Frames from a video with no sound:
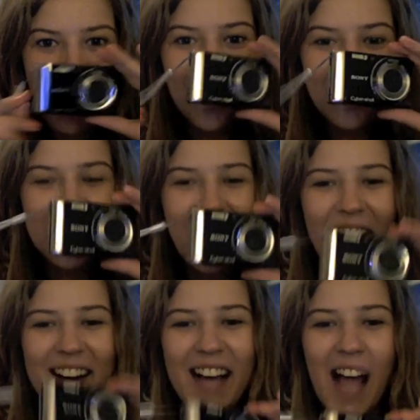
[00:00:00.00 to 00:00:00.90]
Oh my
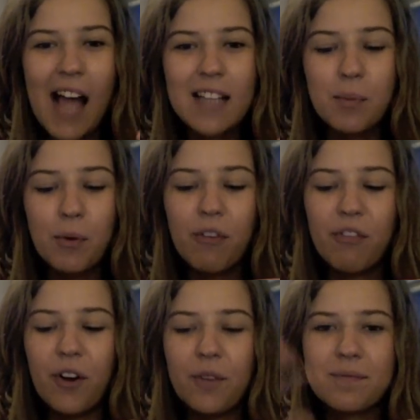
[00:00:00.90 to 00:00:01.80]
god, it's
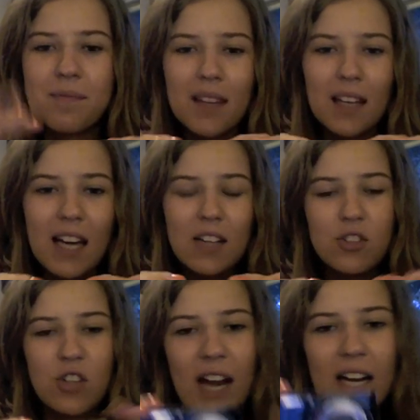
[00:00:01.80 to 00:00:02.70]
beautiful. It's
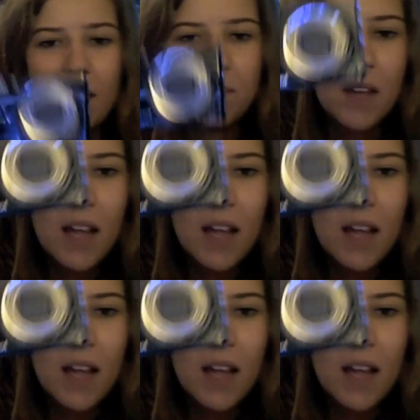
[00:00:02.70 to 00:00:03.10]
shiny.